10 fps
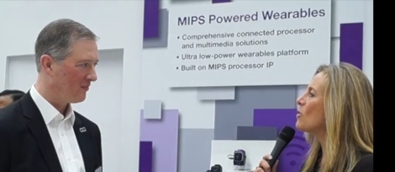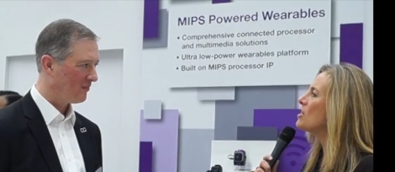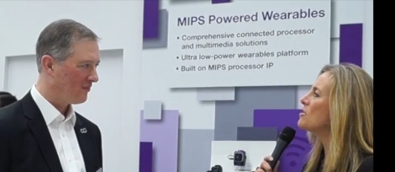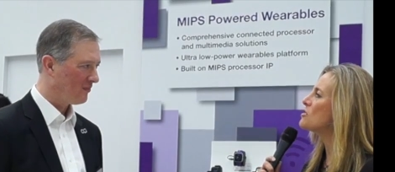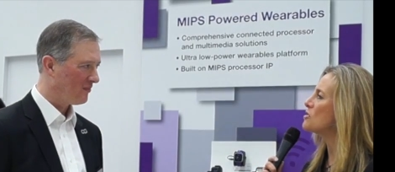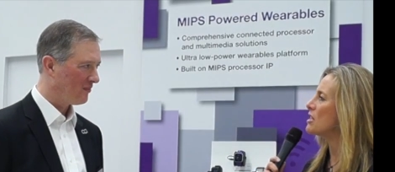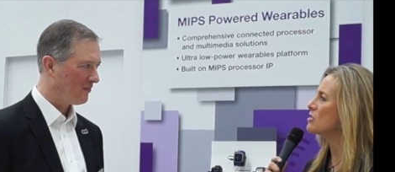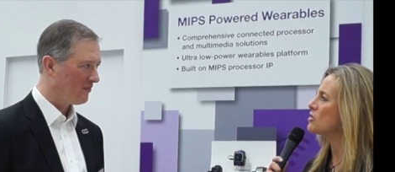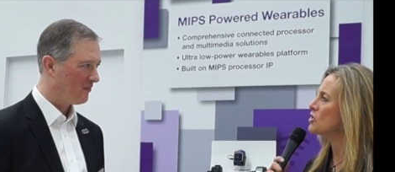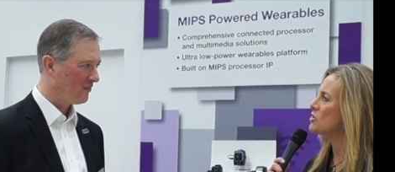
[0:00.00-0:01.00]
Speaker 1: why don't you
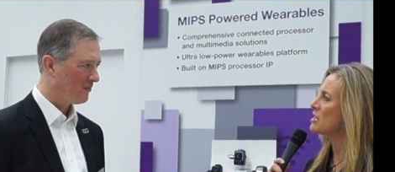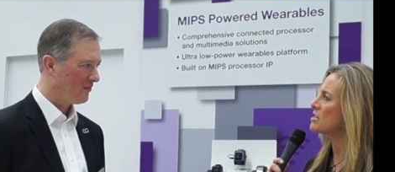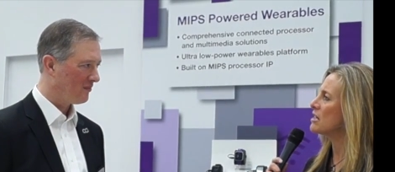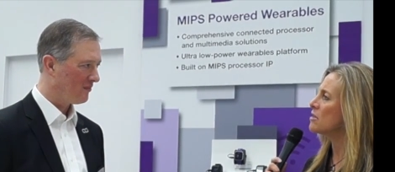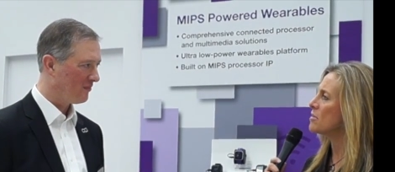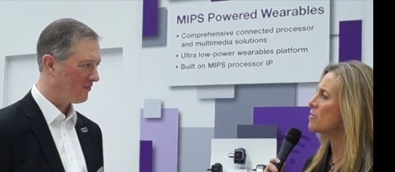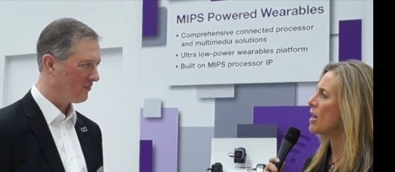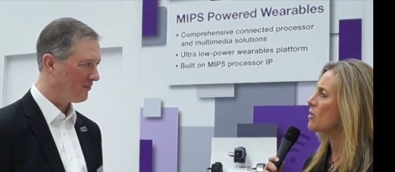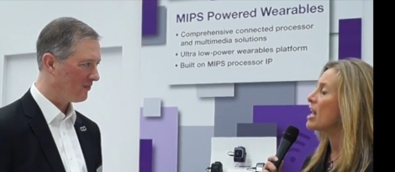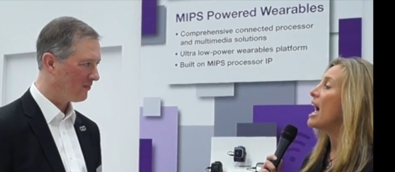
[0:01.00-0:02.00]
introduce us a little bit
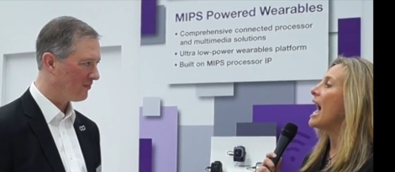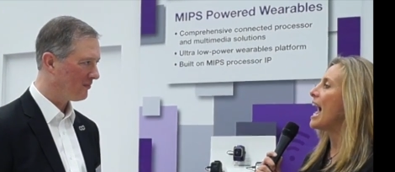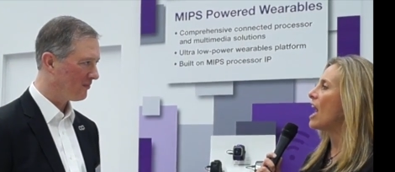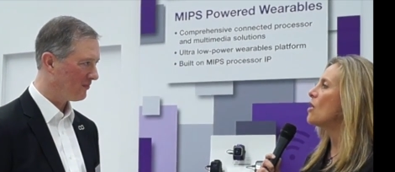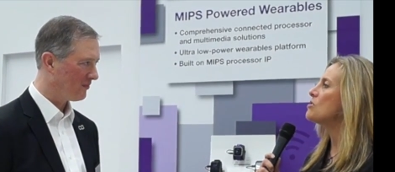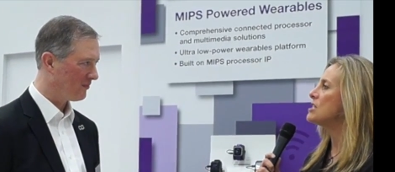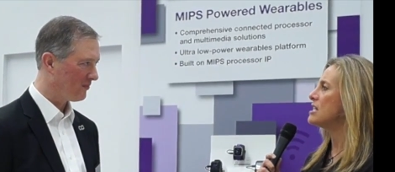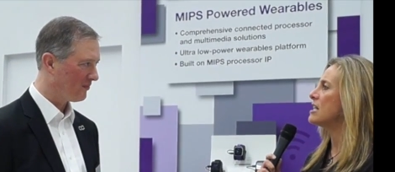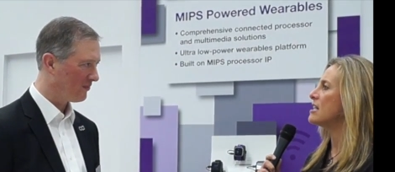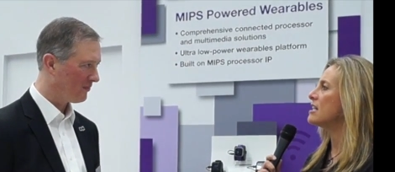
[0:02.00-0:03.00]
about how
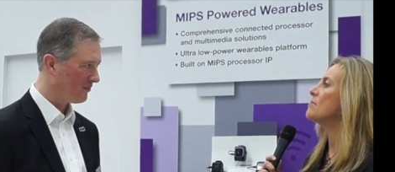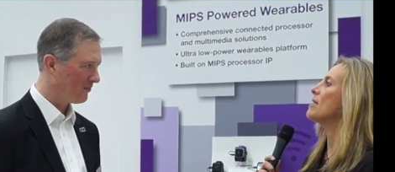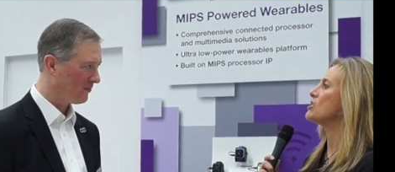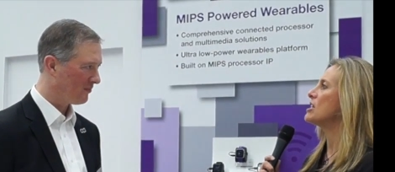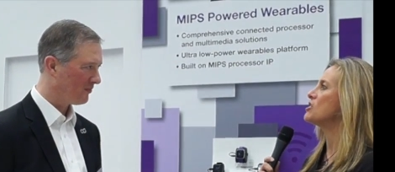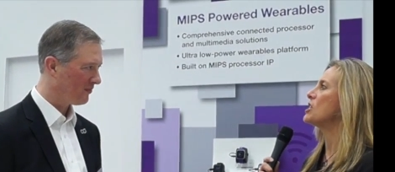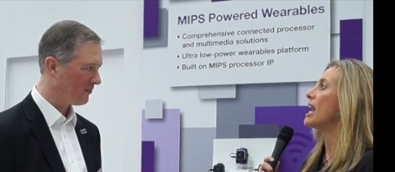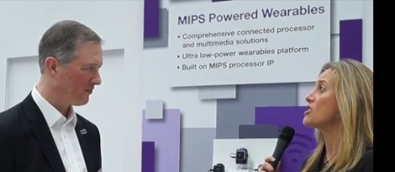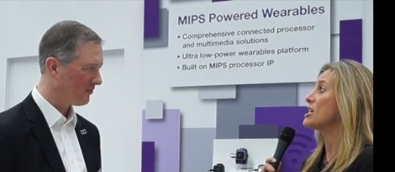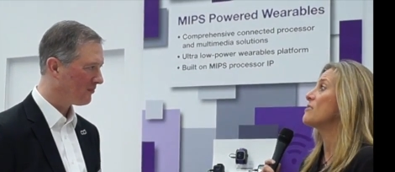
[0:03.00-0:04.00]
did Imagination
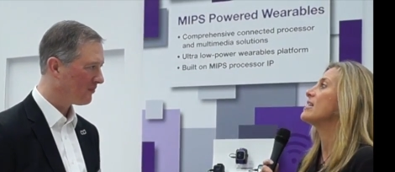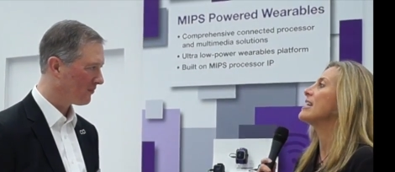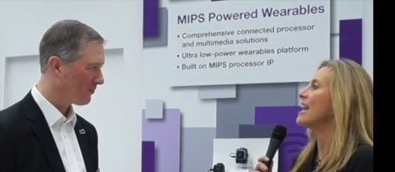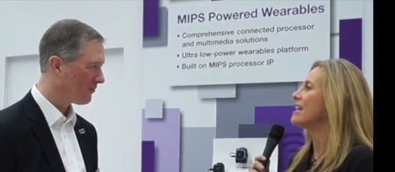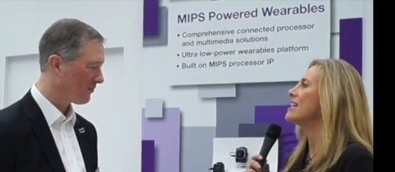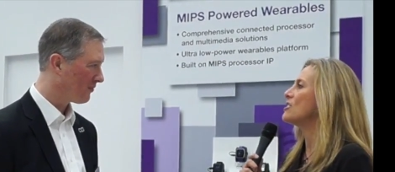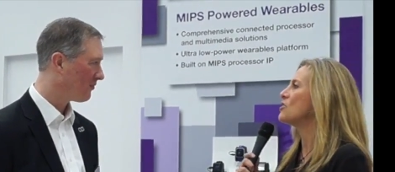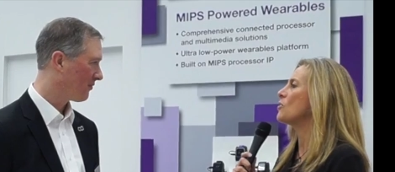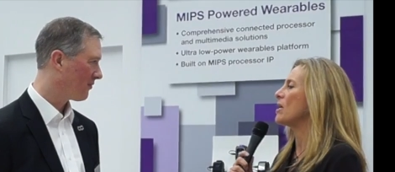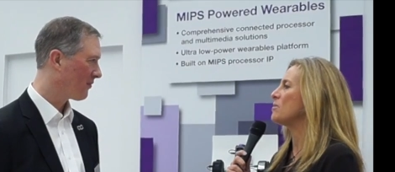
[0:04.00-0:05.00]
actually even get
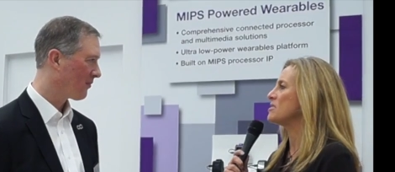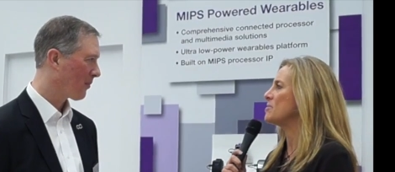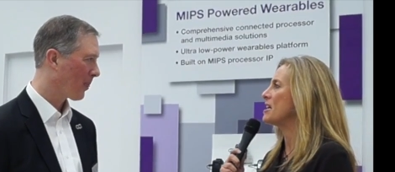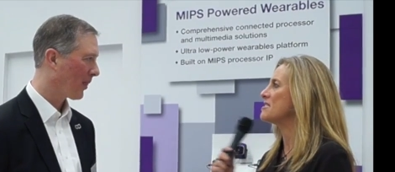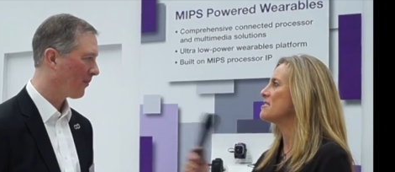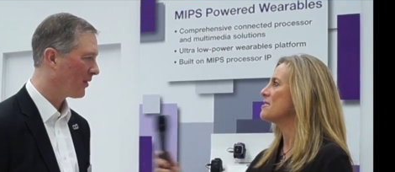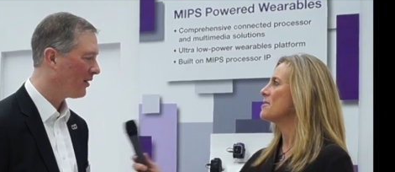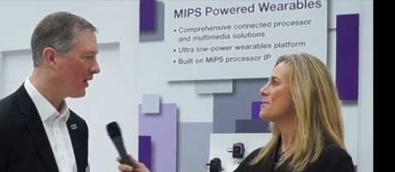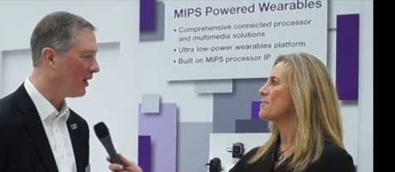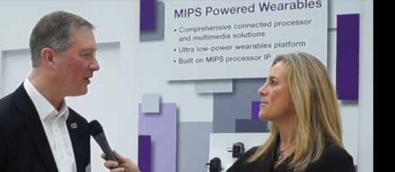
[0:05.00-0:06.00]
into the wearable space?
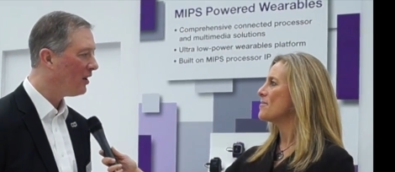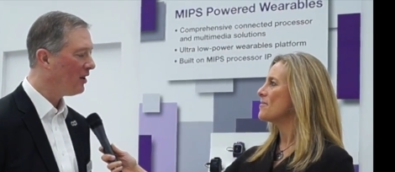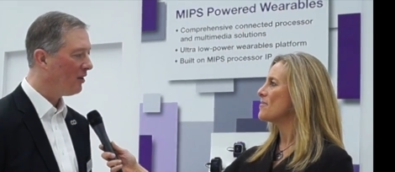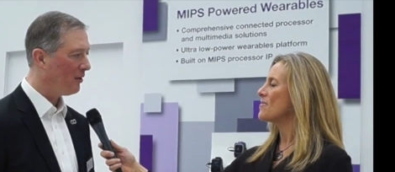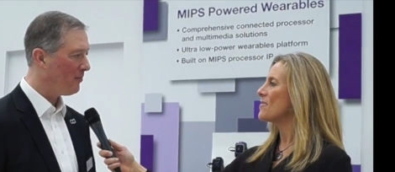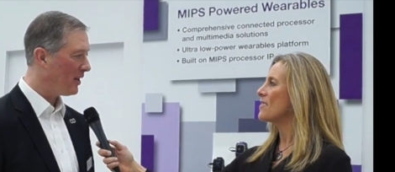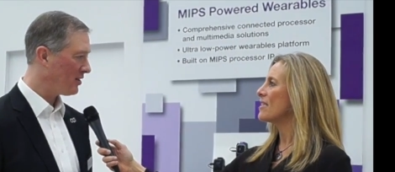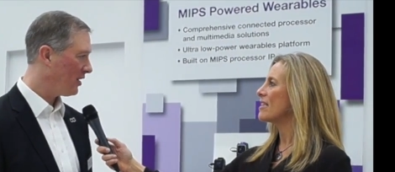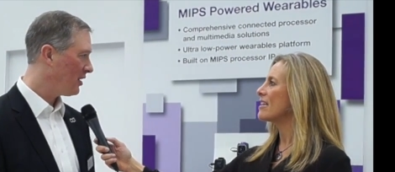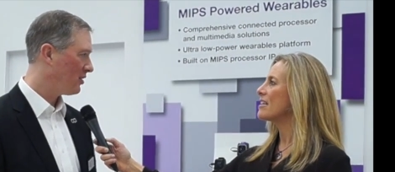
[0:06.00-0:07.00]
Speaker 2: Okay. Well,
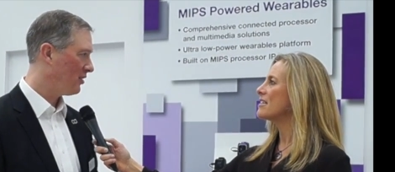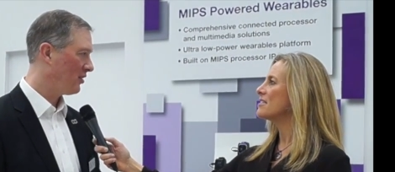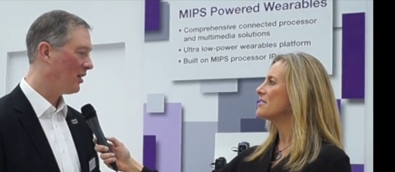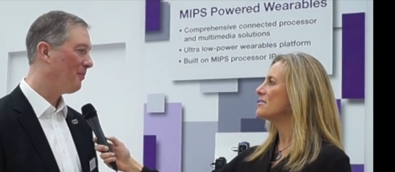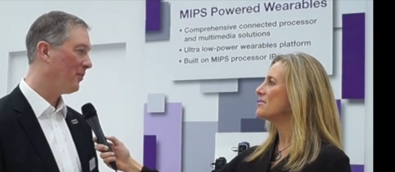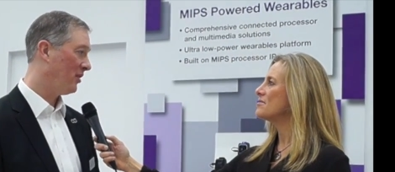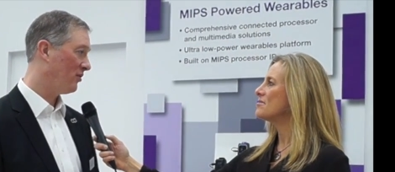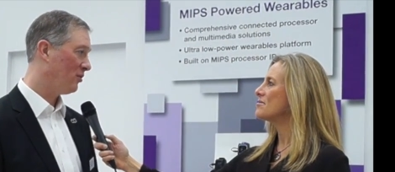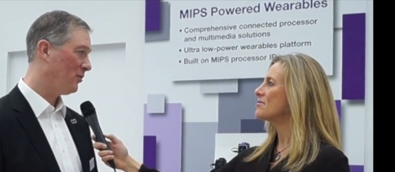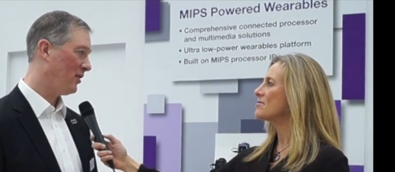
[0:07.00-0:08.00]
Imagination as a company
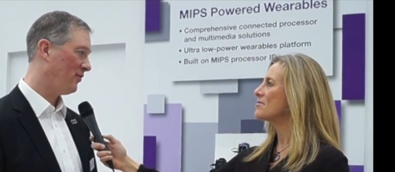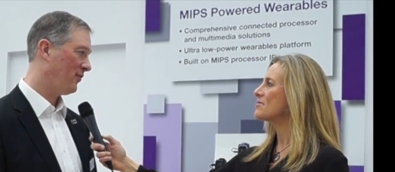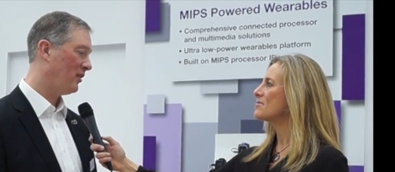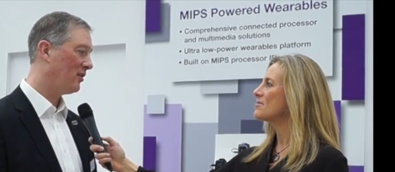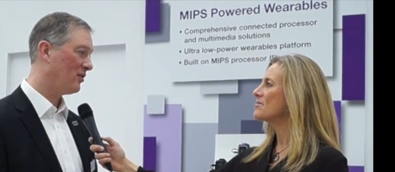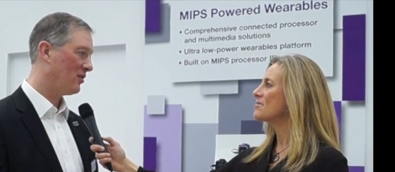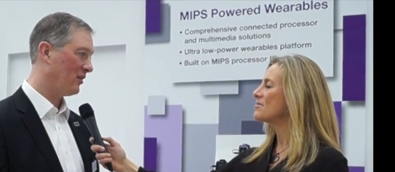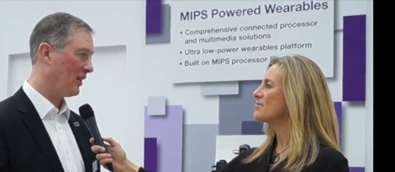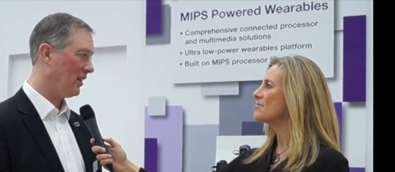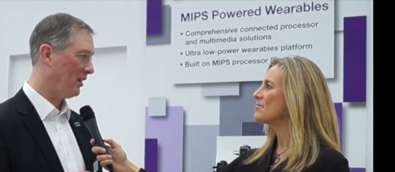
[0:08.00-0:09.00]
is always focused
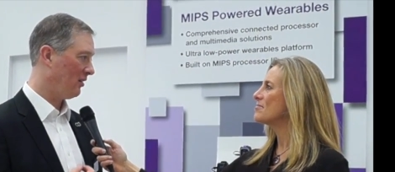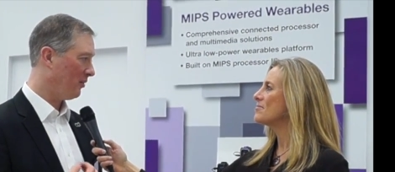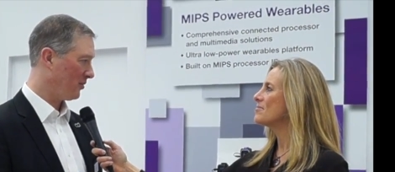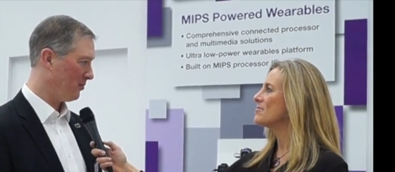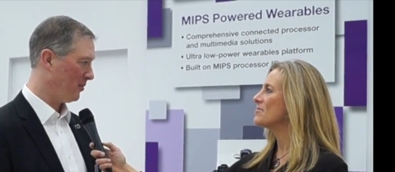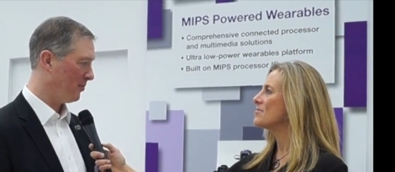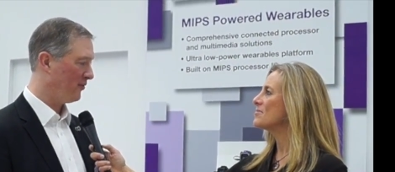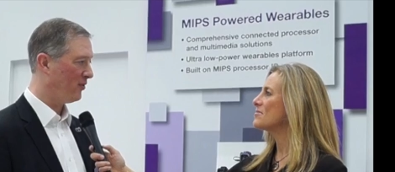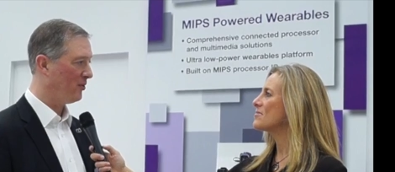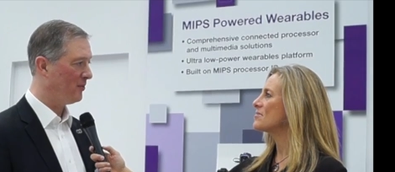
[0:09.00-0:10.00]
on getting optimum
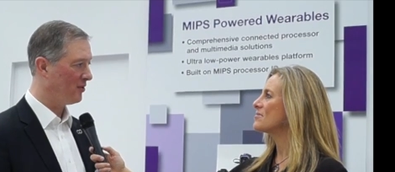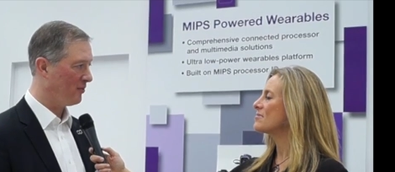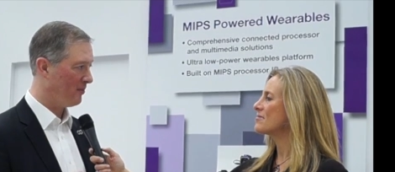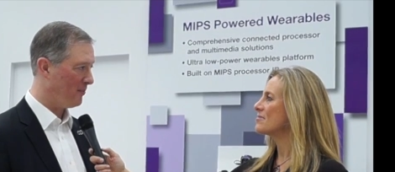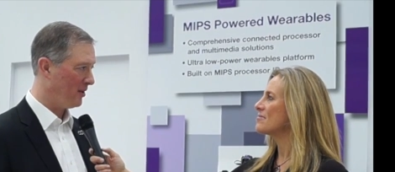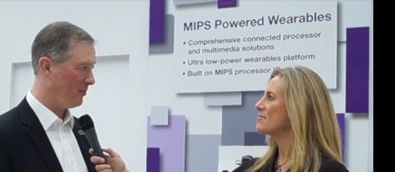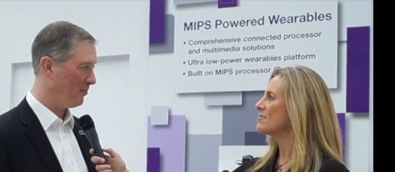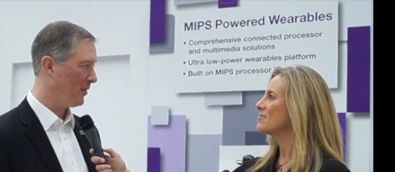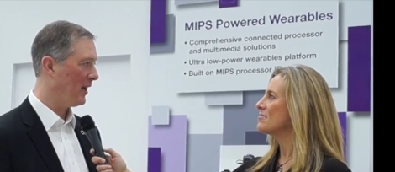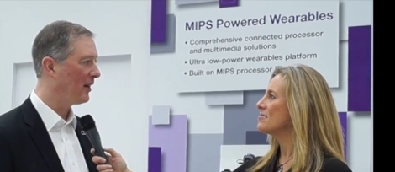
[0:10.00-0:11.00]
performance with
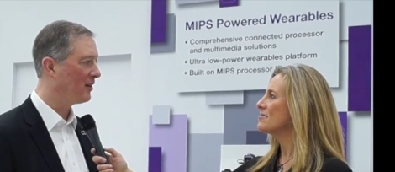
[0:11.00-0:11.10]
minimum power